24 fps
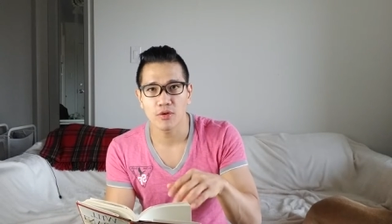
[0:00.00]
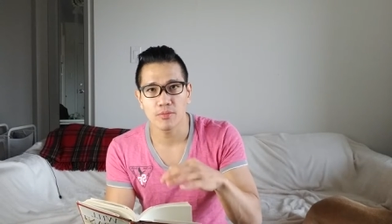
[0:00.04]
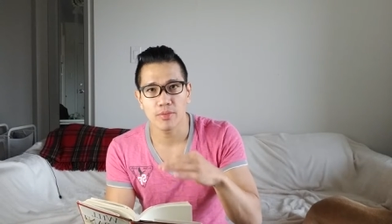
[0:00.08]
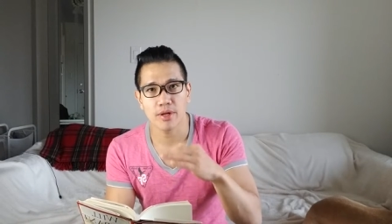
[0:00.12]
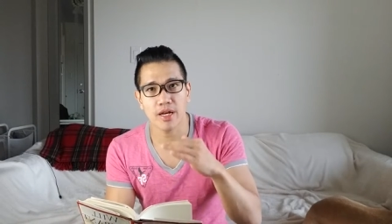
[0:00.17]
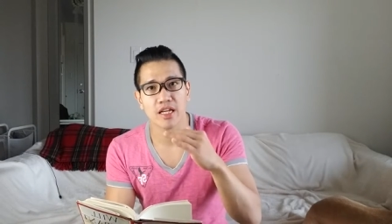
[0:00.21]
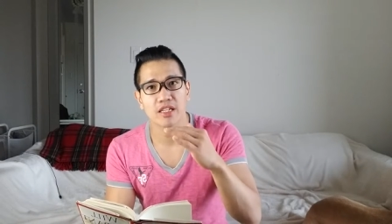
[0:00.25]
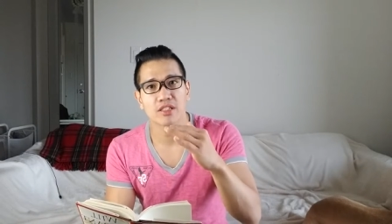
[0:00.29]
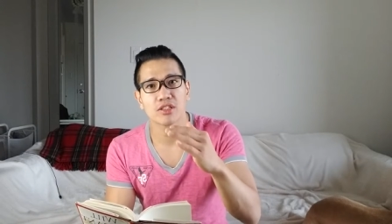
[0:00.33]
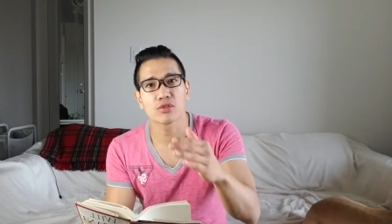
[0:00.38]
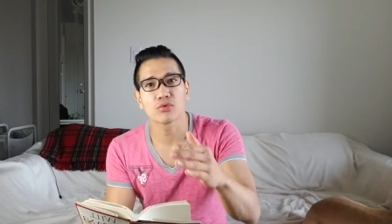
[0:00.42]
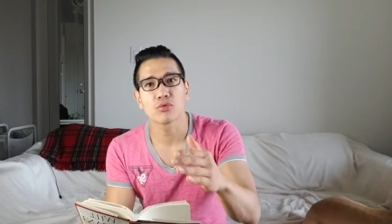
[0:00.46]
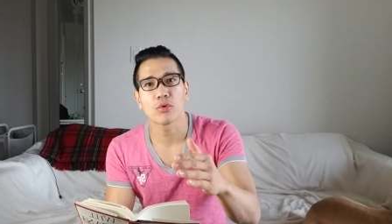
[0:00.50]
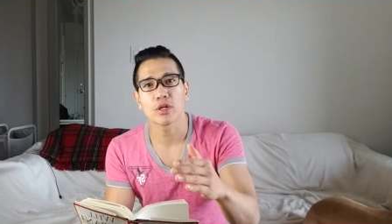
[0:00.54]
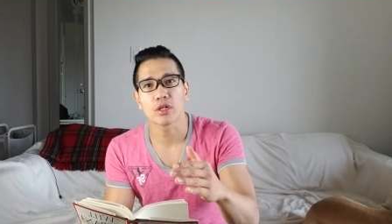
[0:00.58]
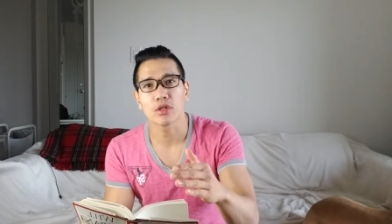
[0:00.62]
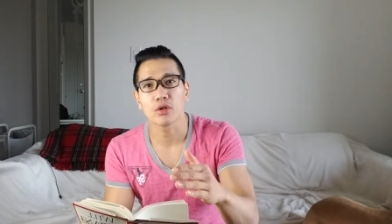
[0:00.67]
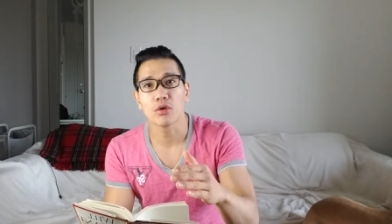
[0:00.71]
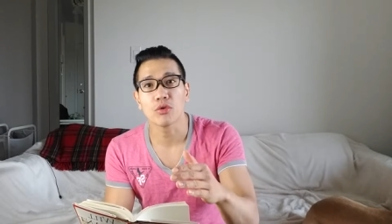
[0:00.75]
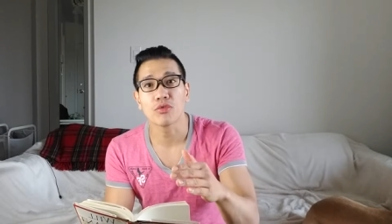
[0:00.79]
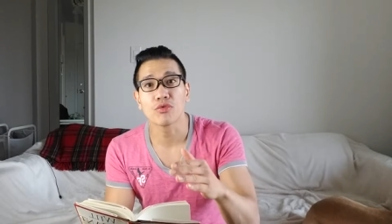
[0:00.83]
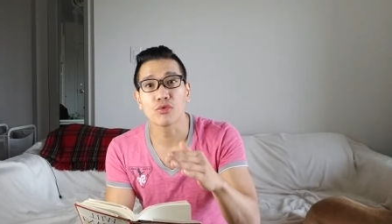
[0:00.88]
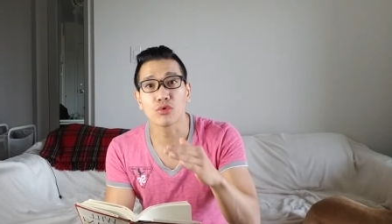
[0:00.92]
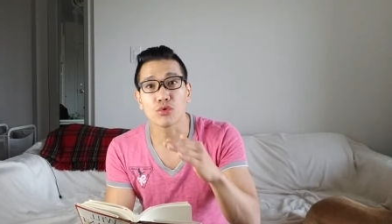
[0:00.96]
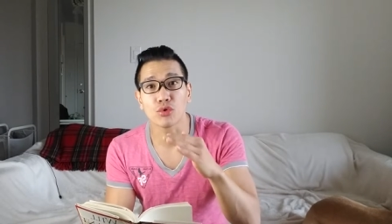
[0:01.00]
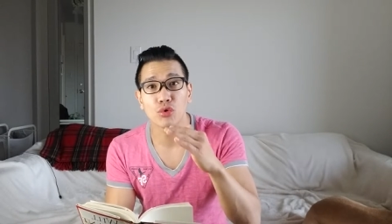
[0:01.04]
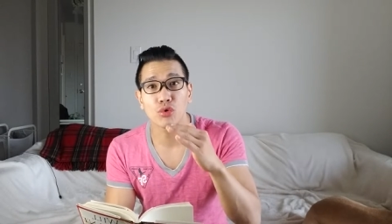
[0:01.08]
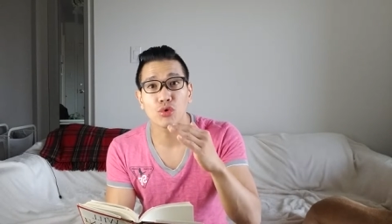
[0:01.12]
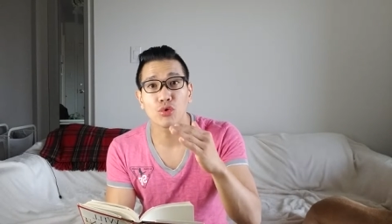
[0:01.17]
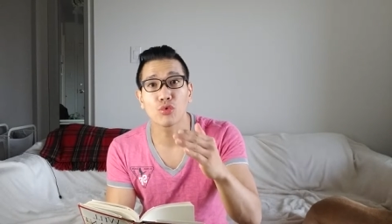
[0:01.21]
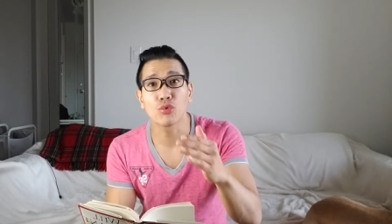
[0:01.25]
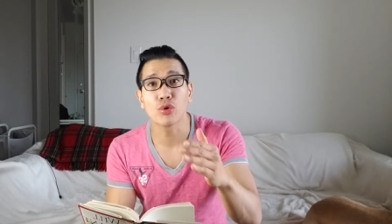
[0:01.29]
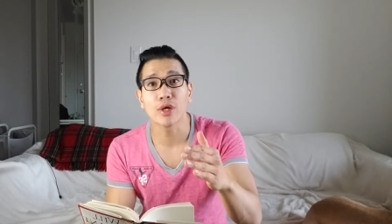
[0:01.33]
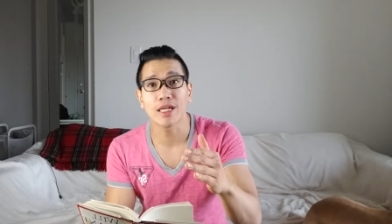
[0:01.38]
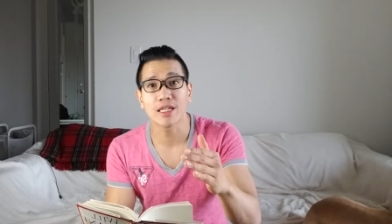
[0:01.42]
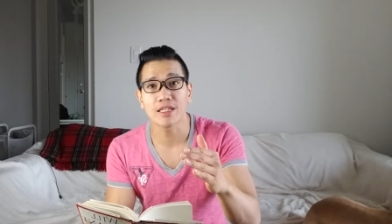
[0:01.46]
but I just want to go through
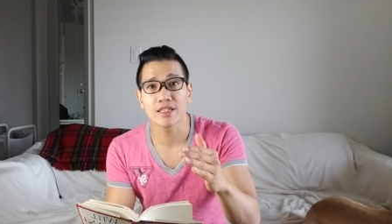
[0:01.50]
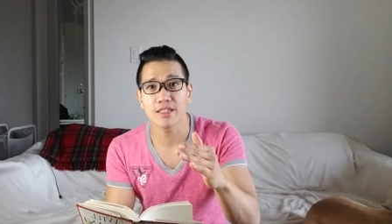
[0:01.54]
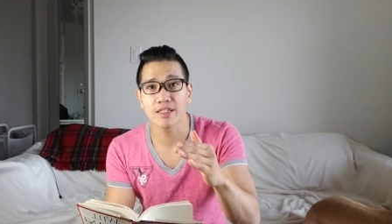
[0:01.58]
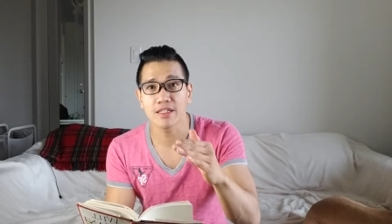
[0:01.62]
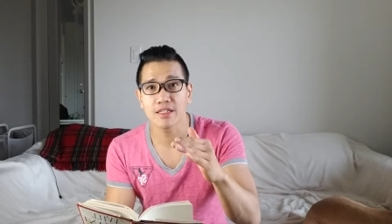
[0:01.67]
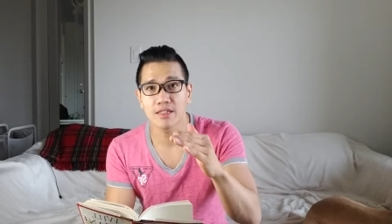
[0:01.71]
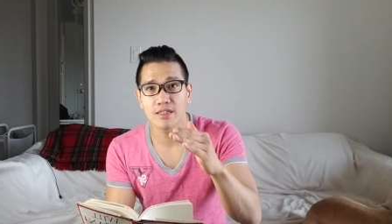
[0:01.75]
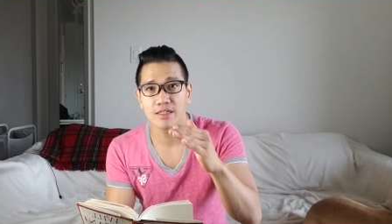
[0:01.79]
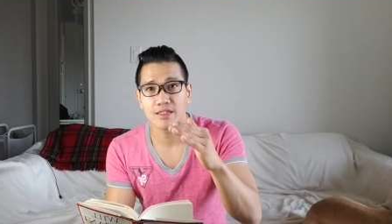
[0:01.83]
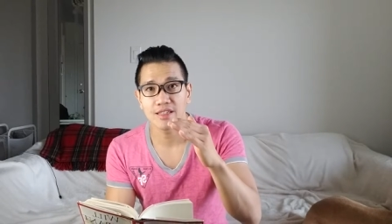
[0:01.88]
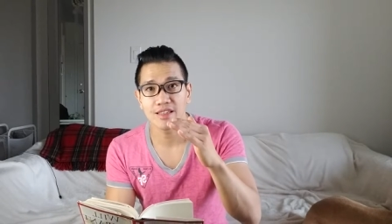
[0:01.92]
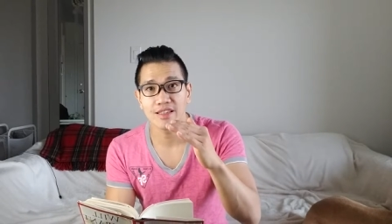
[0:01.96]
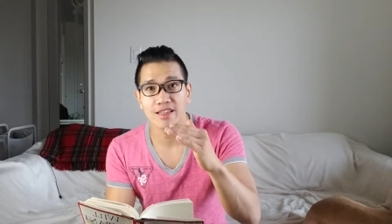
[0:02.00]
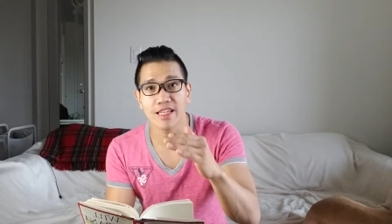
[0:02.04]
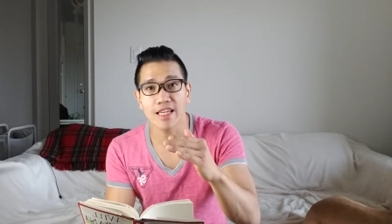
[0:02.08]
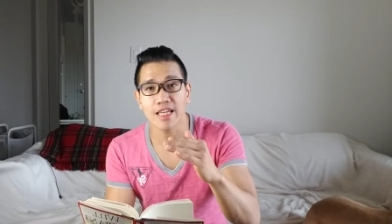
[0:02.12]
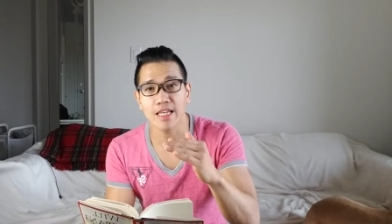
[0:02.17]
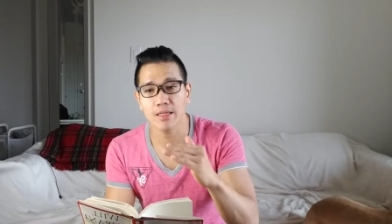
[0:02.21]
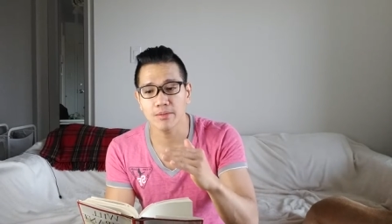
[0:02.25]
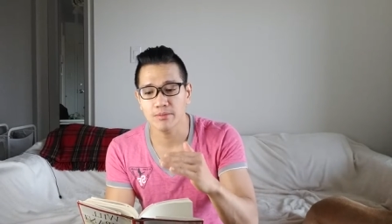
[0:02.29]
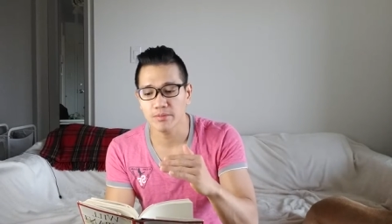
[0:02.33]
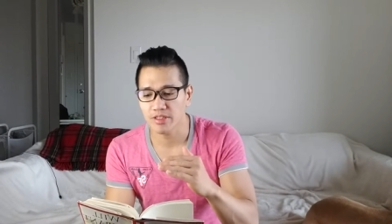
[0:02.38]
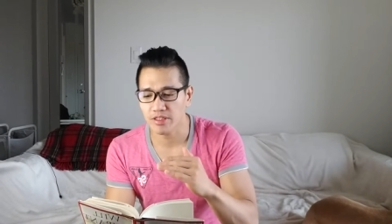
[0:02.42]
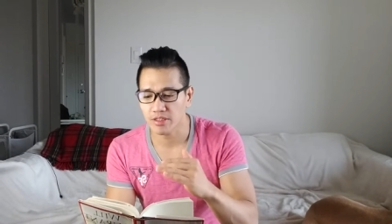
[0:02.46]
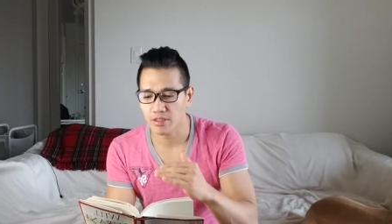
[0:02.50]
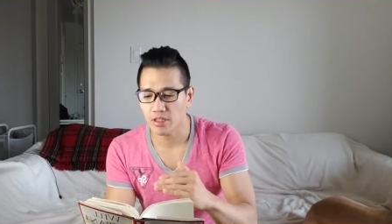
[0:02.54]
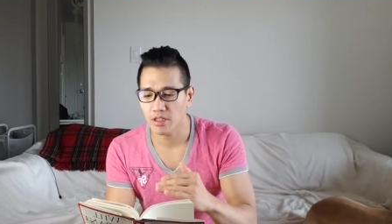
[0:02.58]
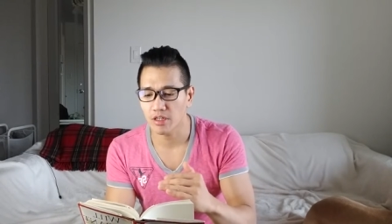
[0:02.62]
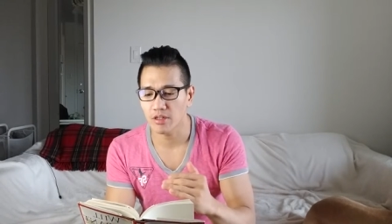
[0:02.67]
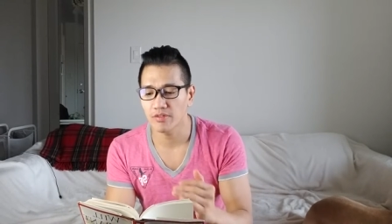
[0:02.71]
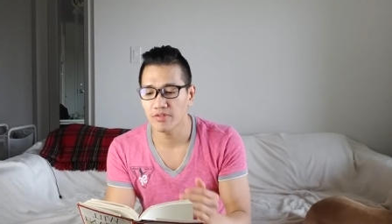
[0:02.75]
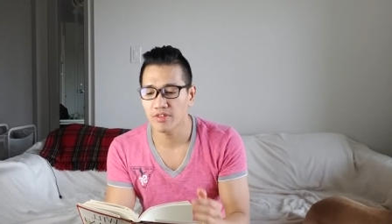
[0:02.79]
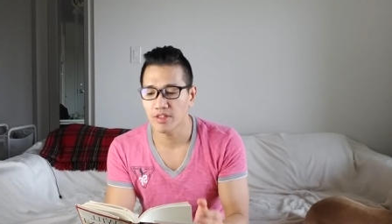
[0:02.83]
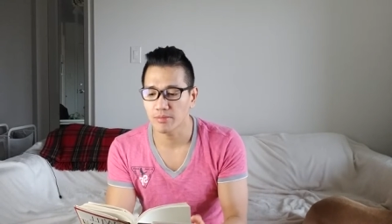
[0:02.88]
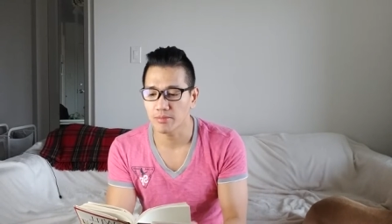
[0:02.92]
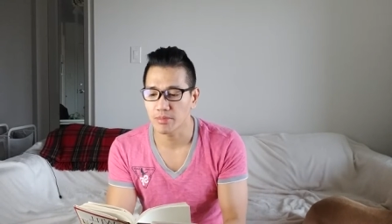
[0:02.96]
quickly the names
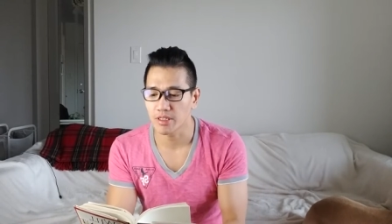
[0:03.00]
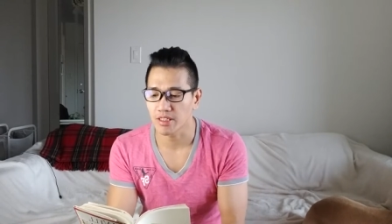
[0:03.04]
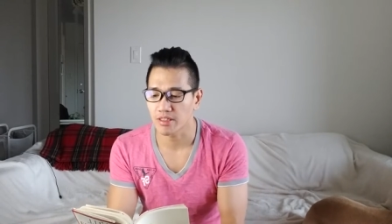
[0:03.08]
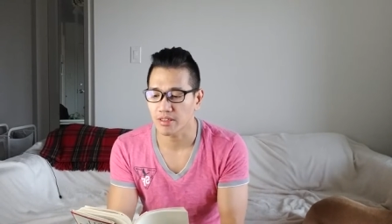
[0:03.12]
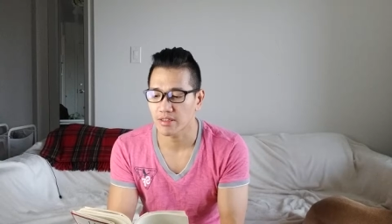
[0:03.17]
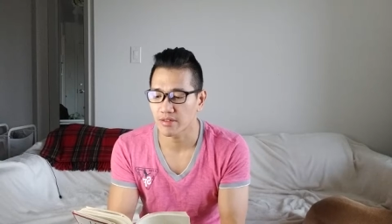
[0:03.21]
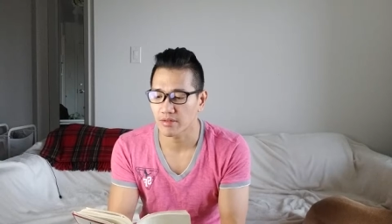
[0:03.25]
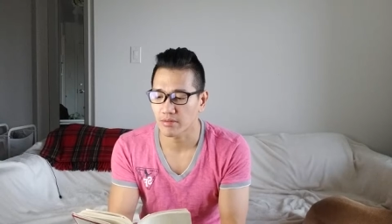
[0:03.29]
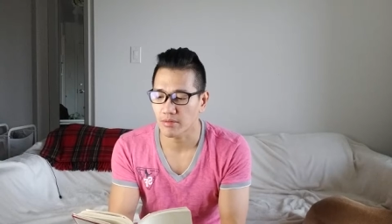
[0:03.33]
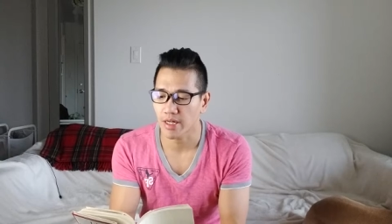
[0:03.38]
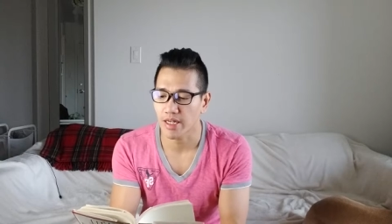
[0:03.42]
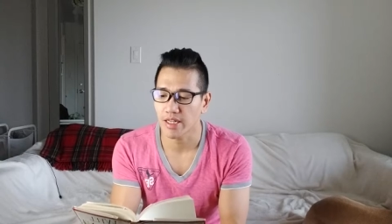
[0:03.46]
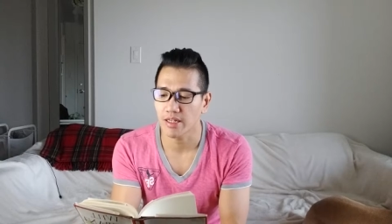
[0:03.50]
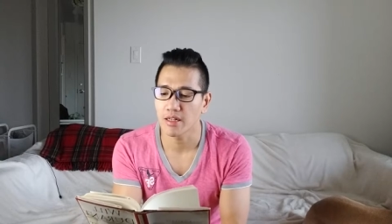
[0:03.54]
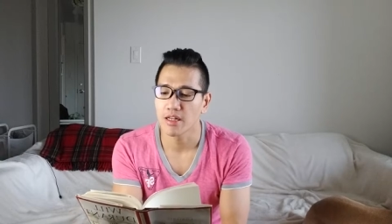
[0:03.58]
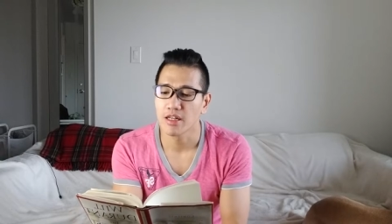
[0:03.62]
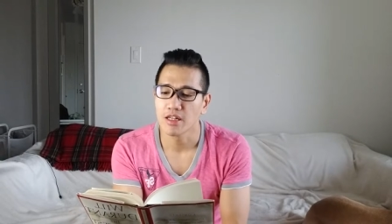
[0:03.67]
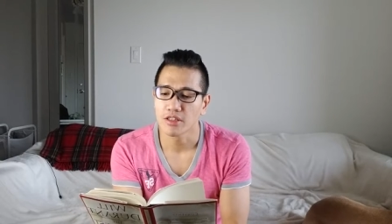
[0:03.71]
of the books, right?